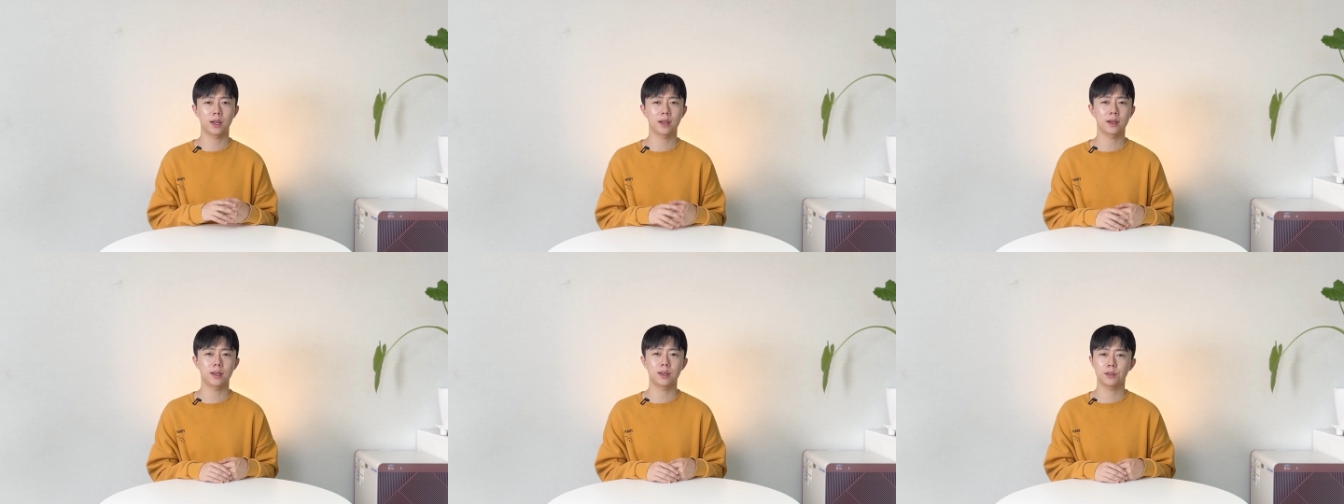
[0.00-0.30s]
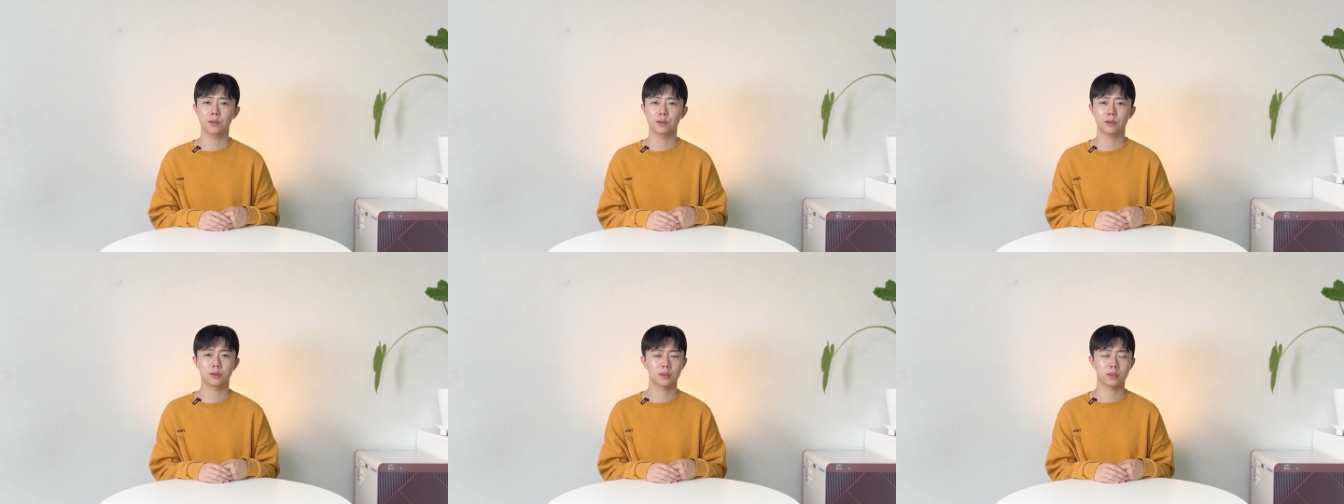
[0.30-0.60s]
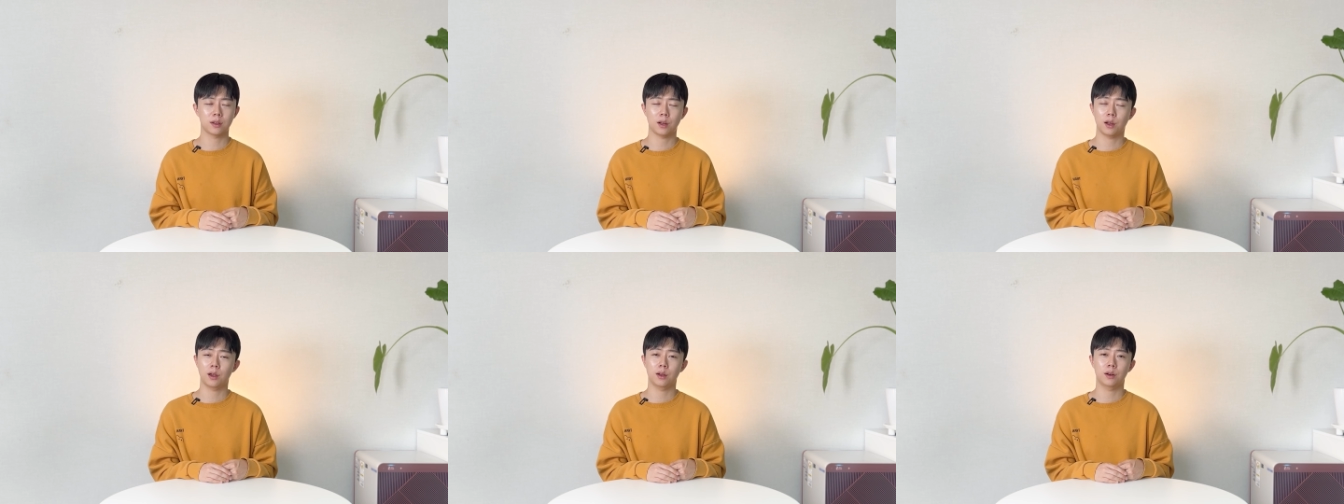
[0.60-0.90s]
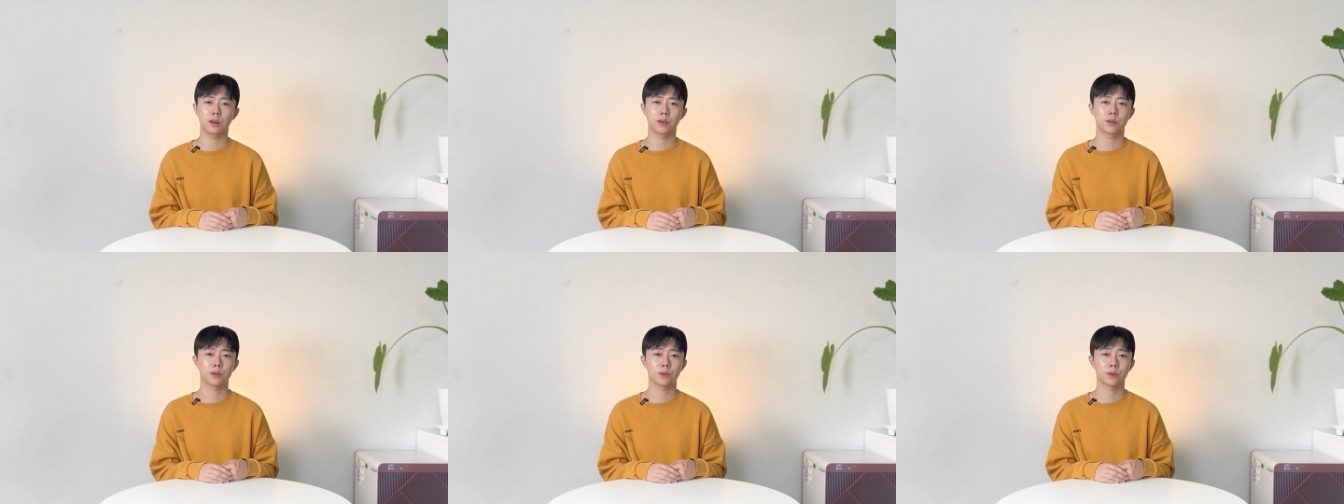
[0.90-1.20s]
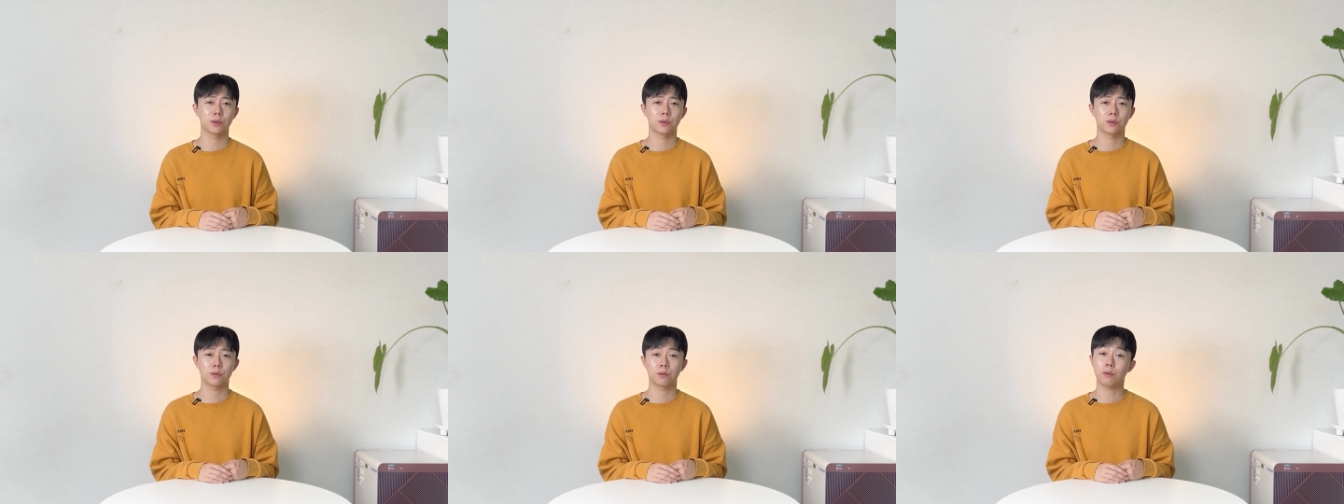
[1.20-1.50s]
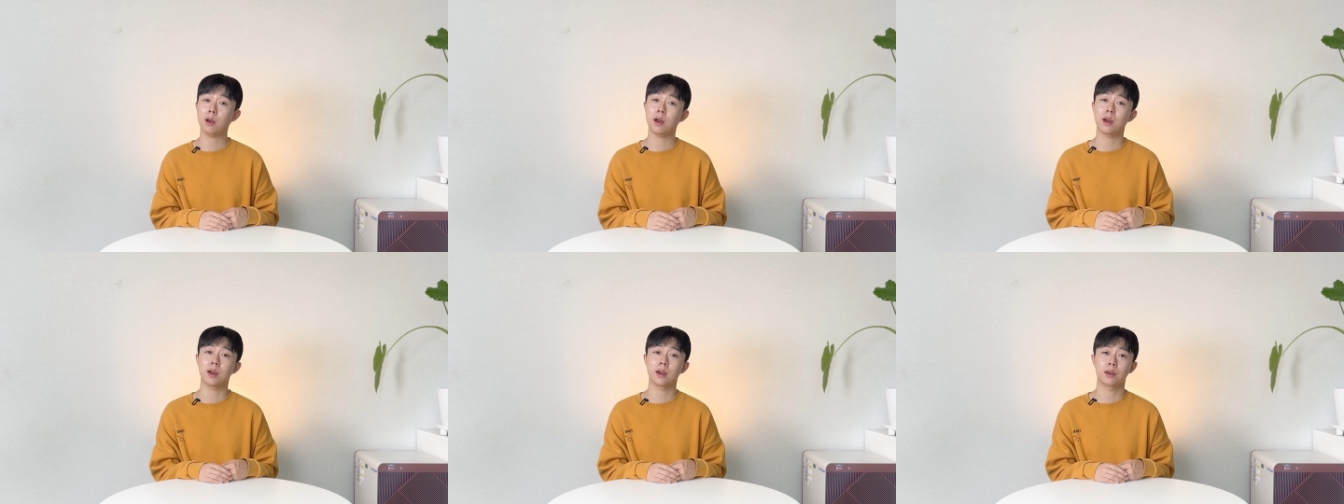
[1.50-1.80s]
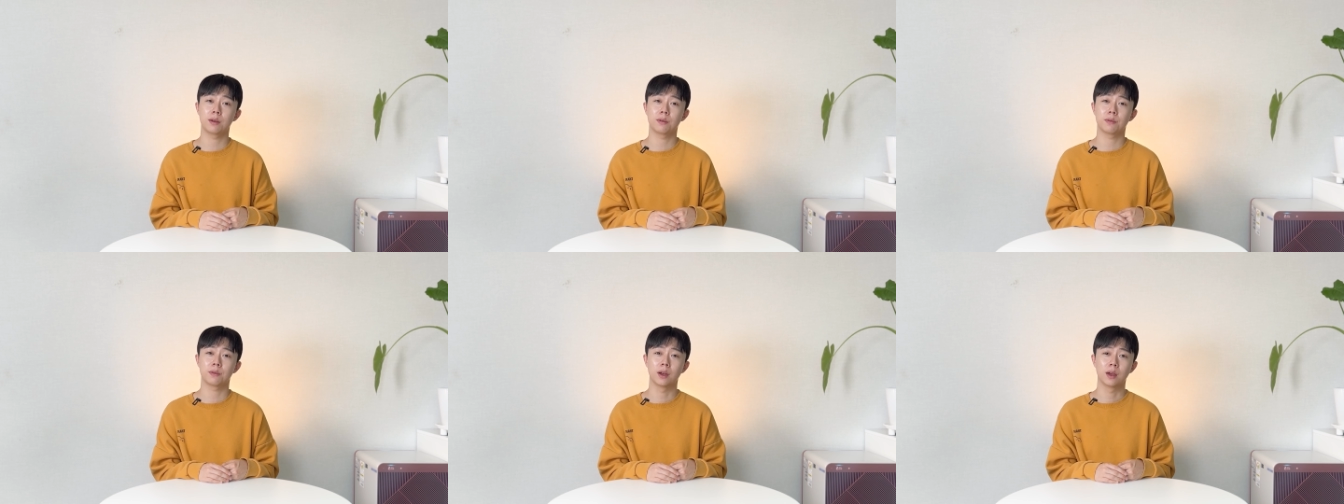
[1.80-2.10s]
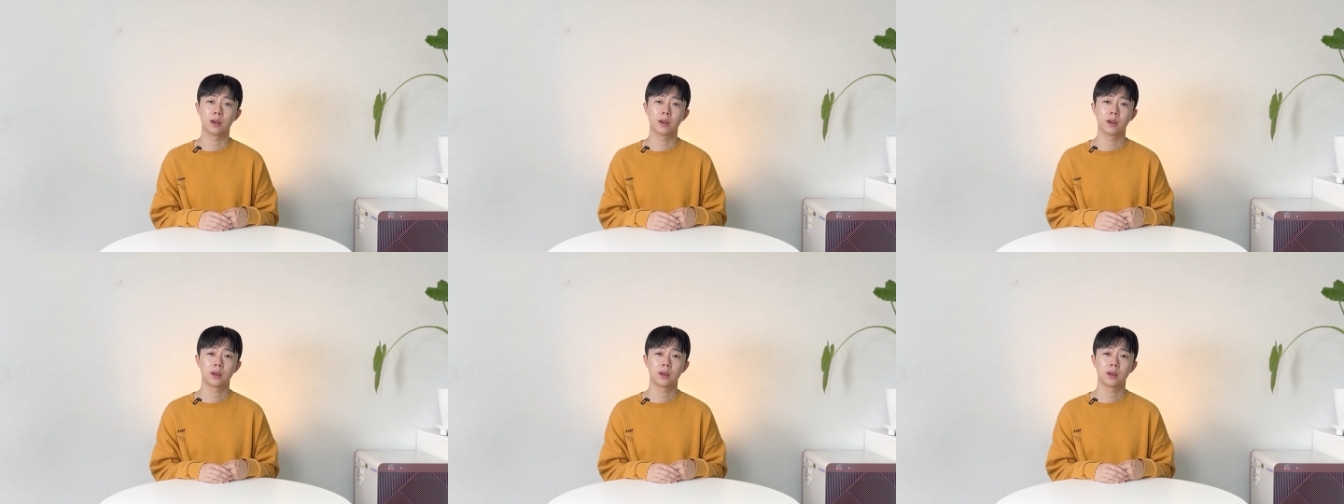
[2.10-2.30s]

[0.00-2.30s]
any society to thrive,